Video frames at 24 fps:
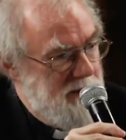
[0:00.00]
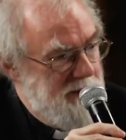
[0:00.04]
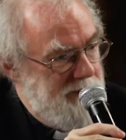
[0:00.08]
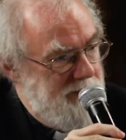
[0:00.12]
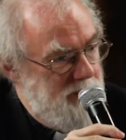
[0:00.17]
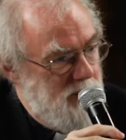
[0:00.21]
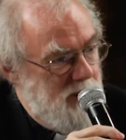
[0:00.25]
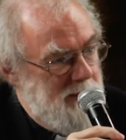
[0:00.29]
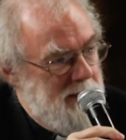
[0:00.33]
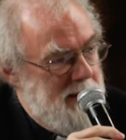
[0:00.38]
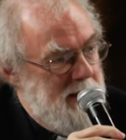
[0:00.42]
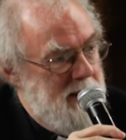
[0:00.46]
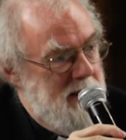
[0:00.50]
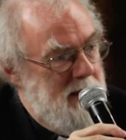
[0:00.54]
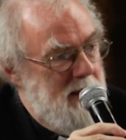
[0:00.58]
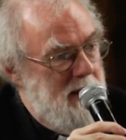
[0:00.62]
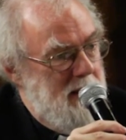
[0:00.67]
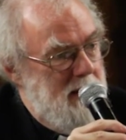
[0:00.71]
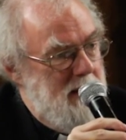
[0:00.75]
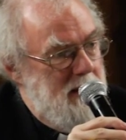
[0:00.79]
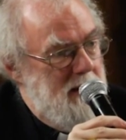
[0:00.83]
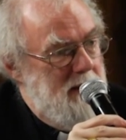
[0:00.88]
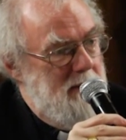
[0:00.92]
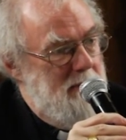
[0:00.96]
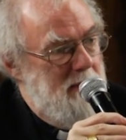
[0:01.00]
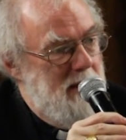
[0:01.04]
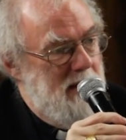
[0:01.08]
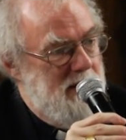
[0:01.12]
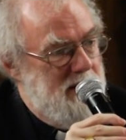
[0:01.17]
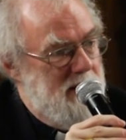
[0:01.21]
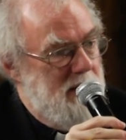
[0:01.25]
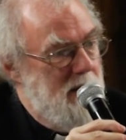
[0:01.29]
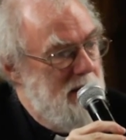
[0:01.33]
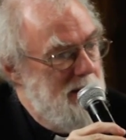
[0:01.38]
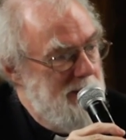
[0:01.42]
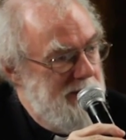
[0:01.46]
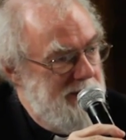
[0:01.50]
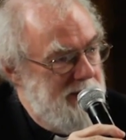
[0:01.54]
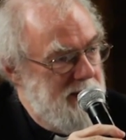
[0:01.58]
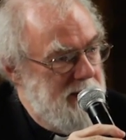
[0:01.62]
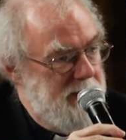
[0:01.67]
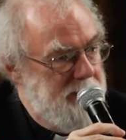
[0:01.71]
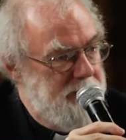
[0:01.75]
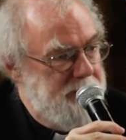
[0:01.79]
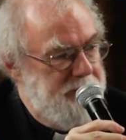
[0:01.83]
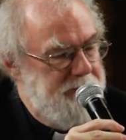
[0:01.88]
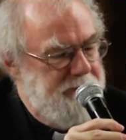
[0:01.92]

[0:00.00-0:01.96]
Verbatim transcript: reformer Martin Luther.